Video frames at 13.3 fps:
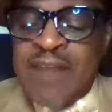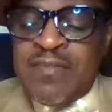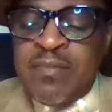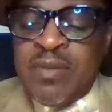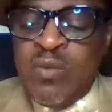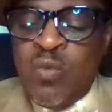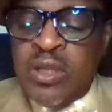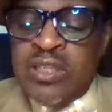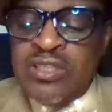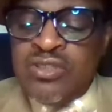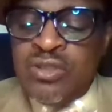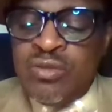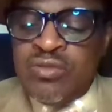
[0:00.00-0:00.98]
be willing
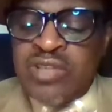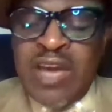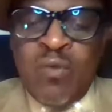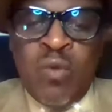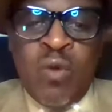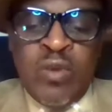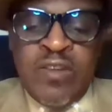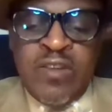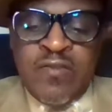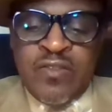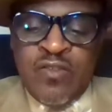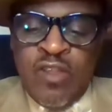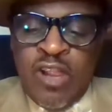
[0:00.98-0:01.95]
to take what we've
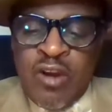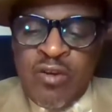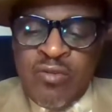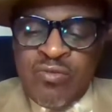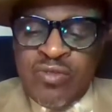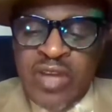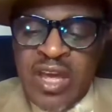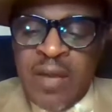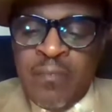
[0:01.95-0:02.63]
learned,